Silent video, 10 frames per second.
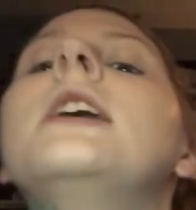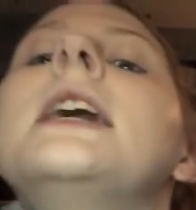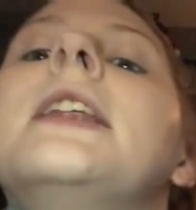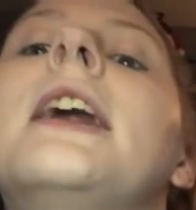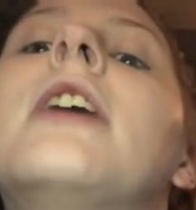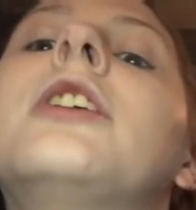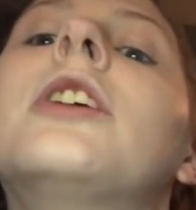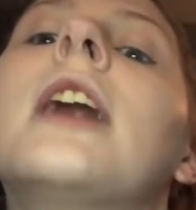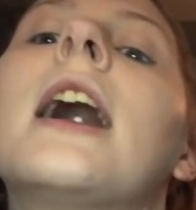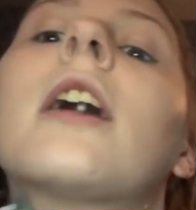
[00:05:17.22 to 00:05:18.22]
and down your
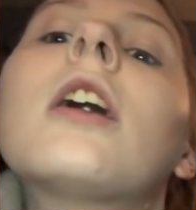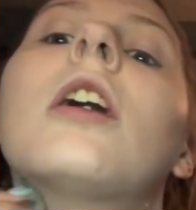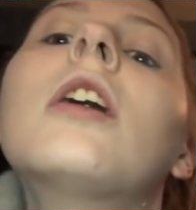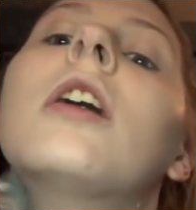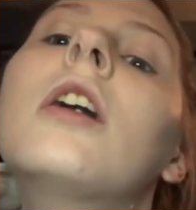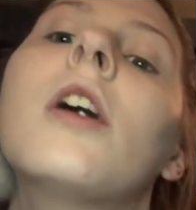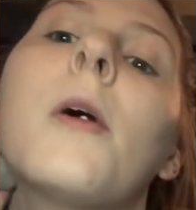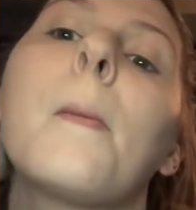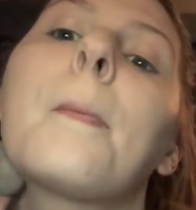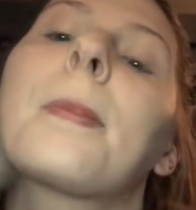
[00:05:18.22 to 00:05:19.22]
neck
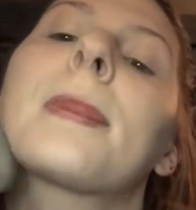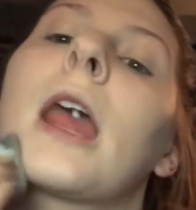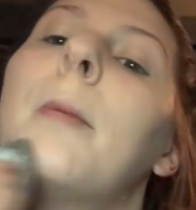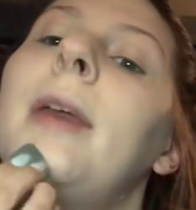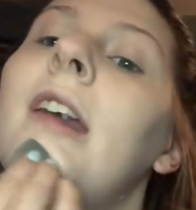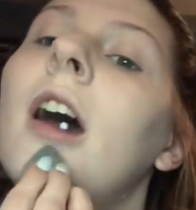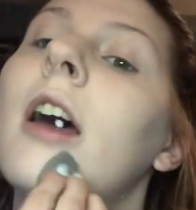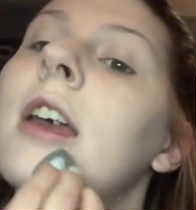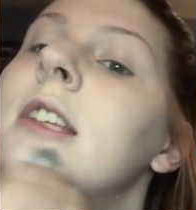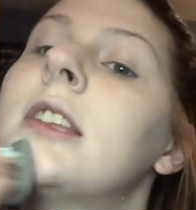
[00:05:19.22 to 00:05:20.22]

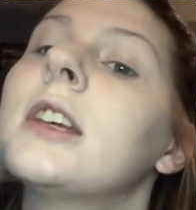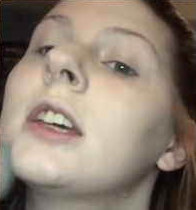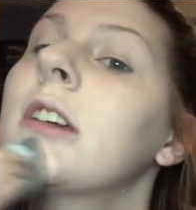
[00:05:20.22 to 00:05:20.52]
because